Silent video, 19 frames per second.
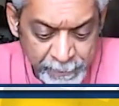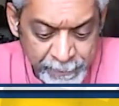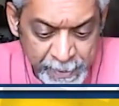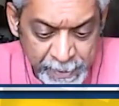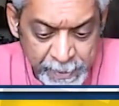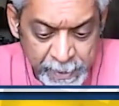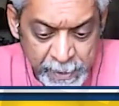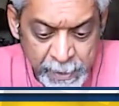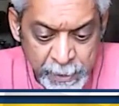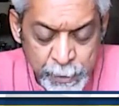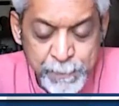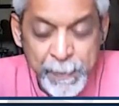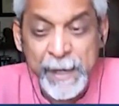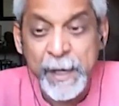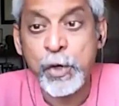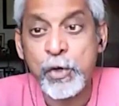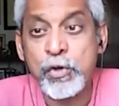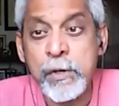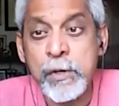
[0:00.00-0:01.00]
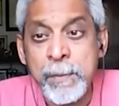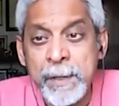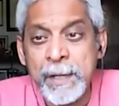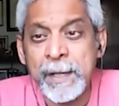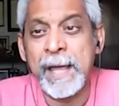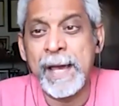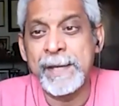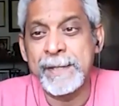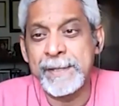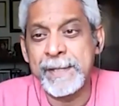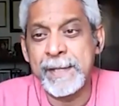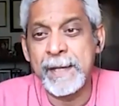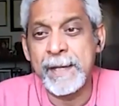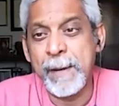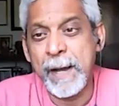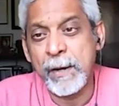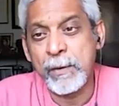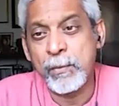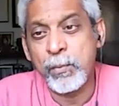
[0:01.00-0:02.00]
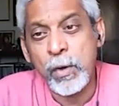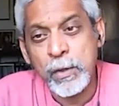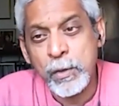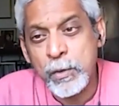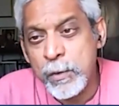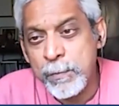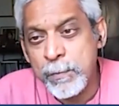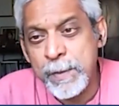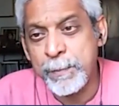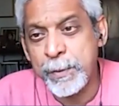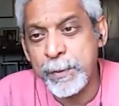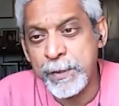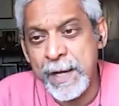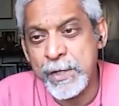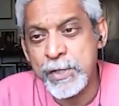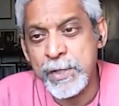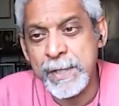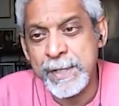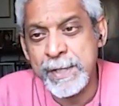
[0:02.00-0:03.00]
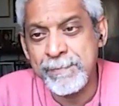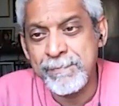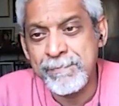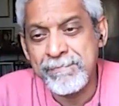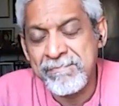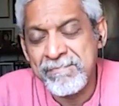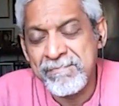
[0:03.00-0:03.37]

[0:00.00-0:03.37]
that by criminalizing about what could be potentially